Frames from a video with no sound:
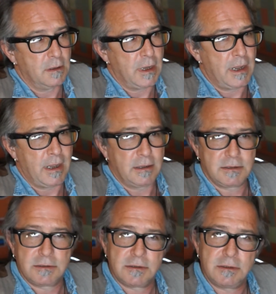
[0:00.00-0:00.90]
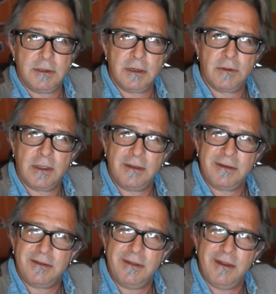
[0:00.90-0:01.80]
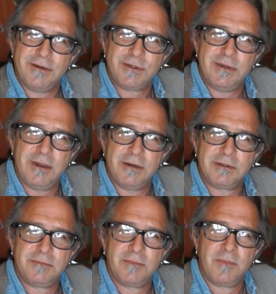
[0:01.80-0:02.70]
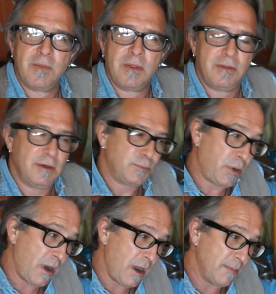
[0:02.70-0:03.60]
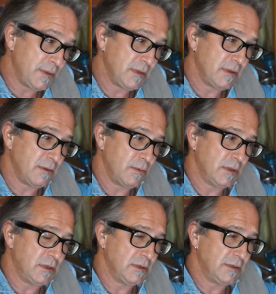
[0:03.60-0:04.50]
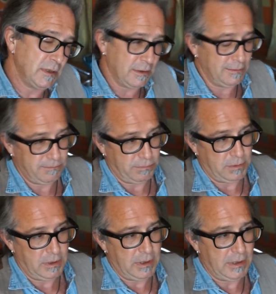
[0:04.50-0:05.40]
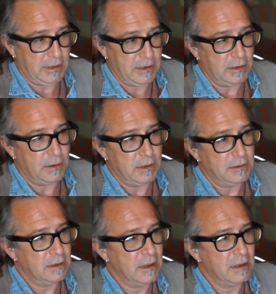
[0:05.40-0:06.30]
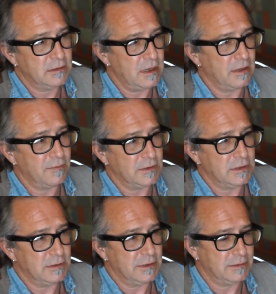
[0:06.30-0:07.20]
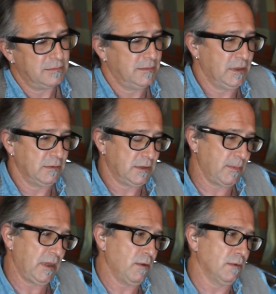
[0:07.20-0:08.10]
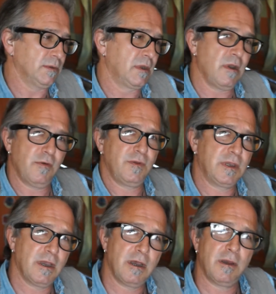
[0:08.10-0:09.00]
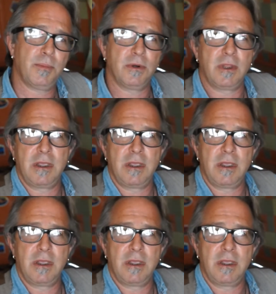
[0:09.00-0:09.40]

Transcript: Gags, that there's props, which is, anything on television that, somebody holds a coffee cup, or